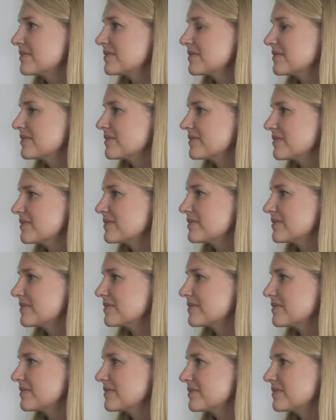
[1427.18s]

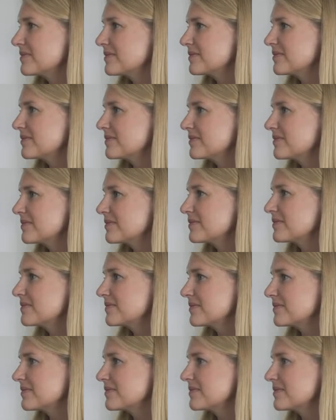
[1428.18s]

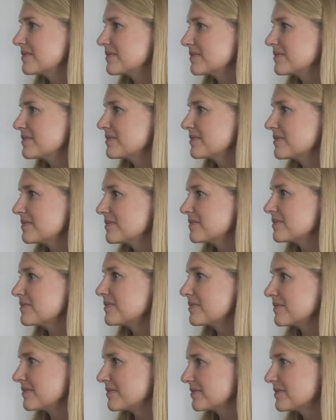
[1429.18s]

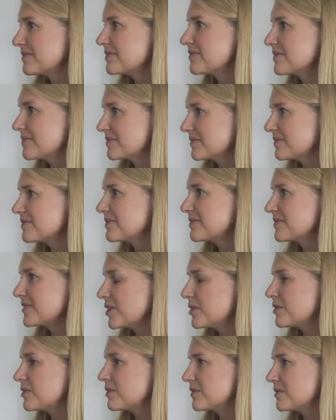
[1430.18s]

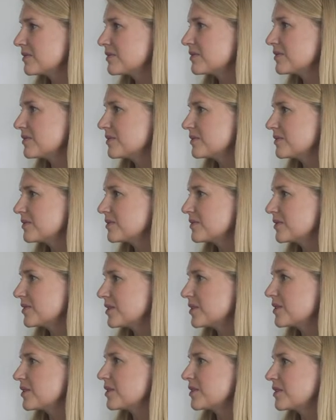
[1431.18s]

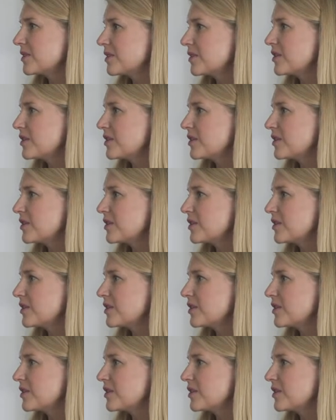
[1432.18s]
The person shown says nothing.